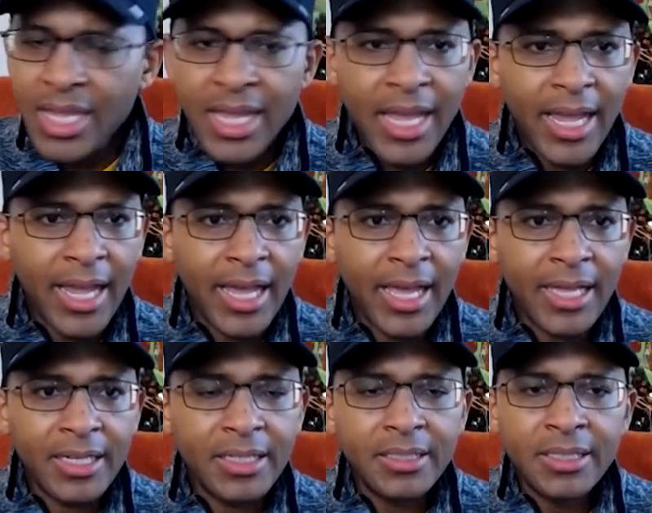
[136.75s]

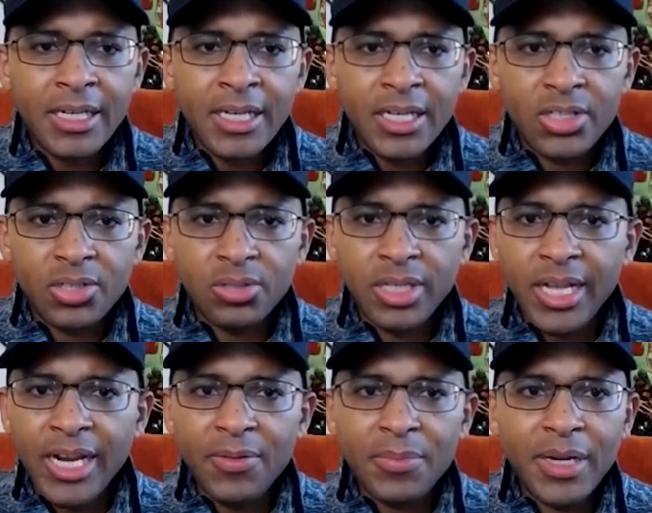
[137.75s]
and you look at
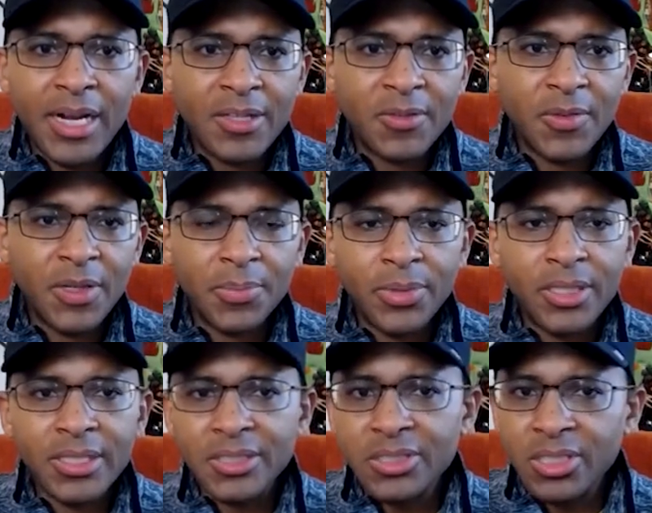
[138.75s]
everybody's fingerprint
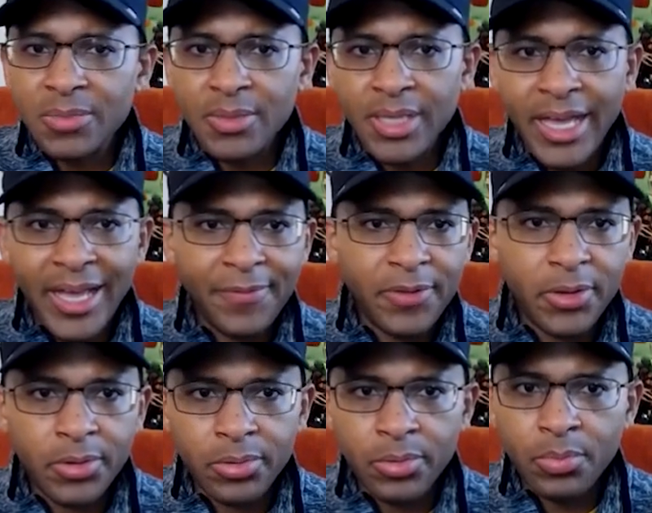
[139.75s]
that's going to be after
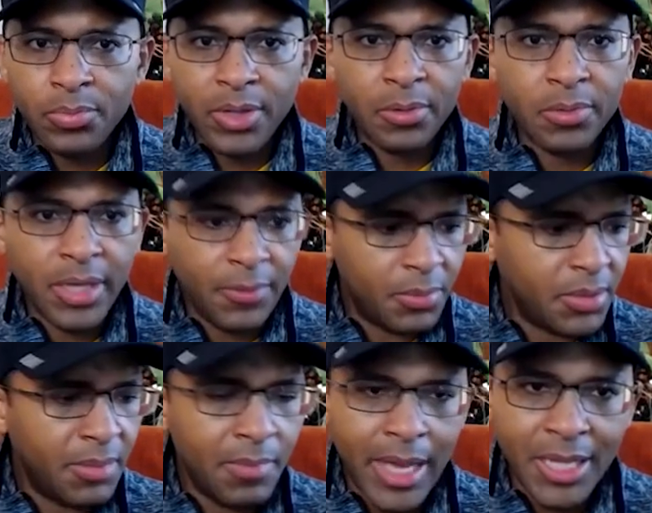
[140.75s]
you, there will never be a
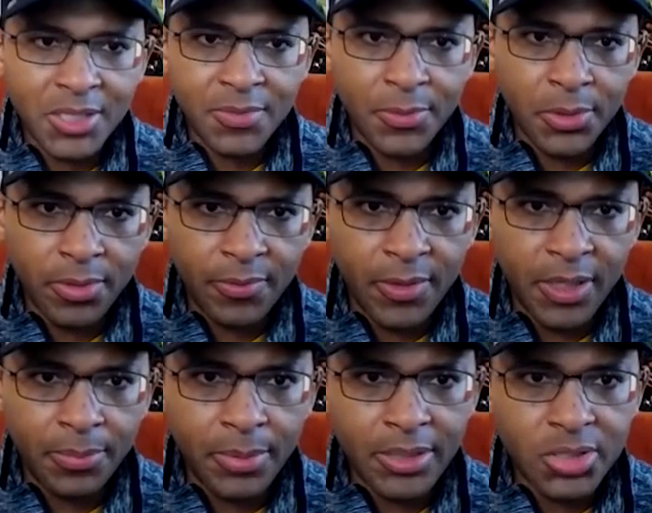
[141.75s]
match for your
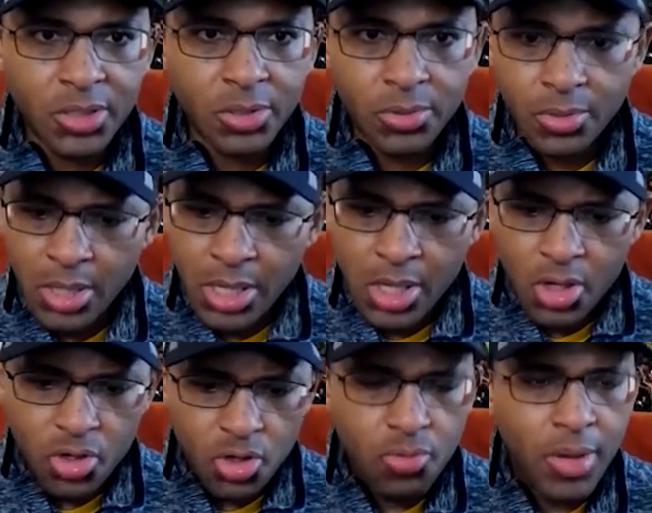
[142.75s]
fingerprint. So
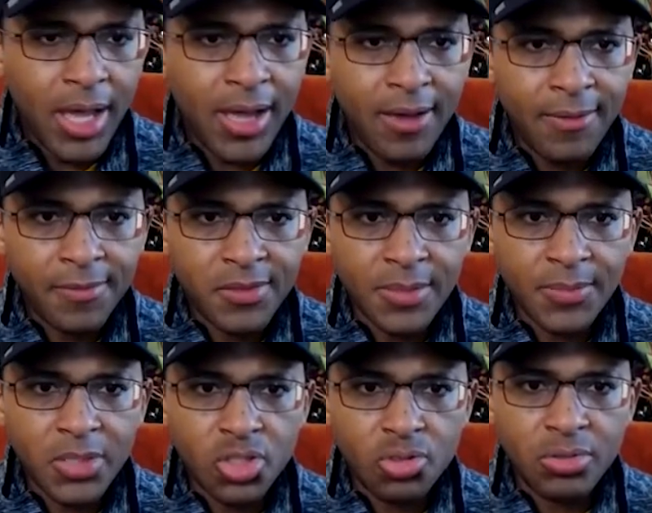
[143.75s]
you have
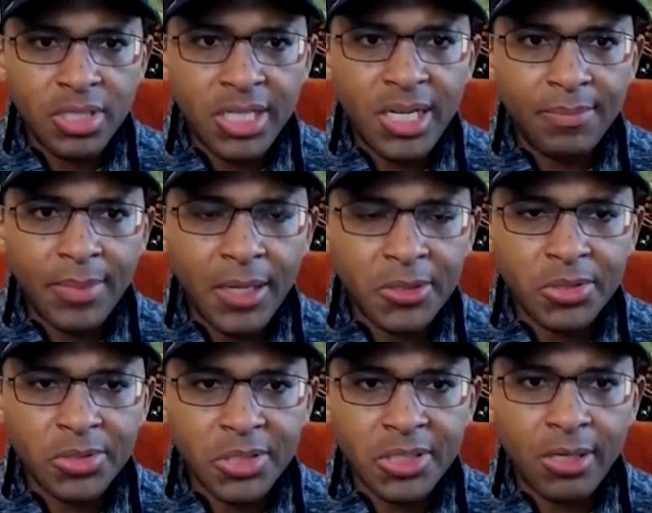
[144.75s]
something unique about
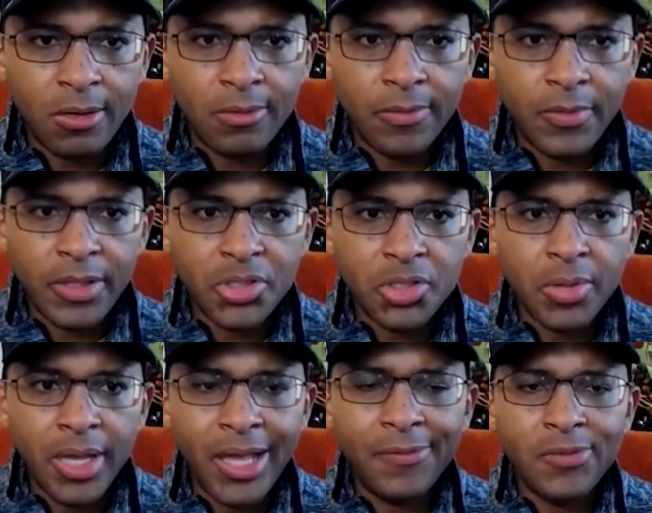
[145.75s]
yourself that you
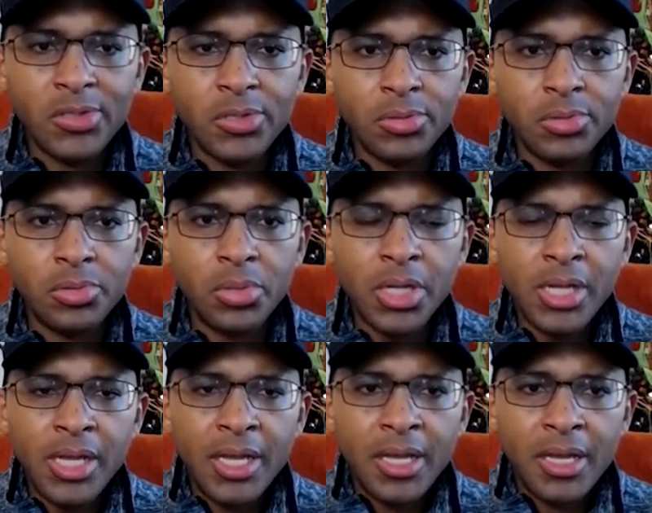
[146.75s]
have to
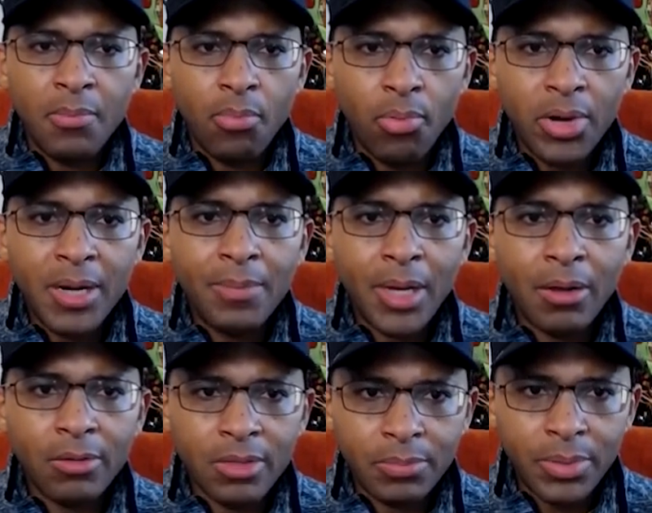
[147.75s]
bring about
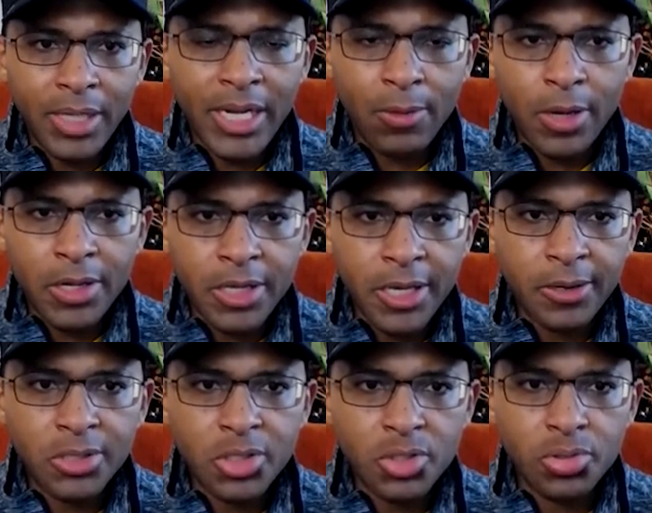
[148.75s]
on the planet while you're here
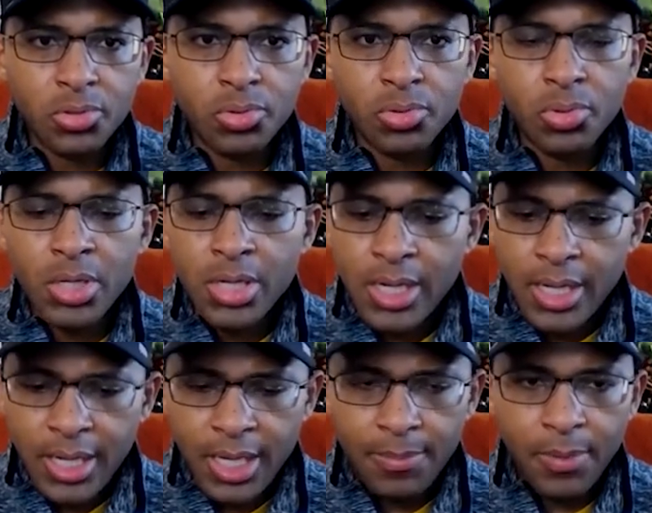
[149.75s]
to
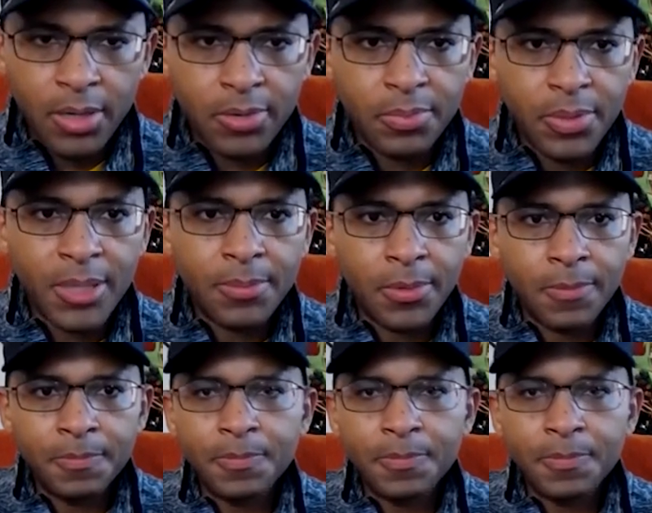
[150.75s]
help other people.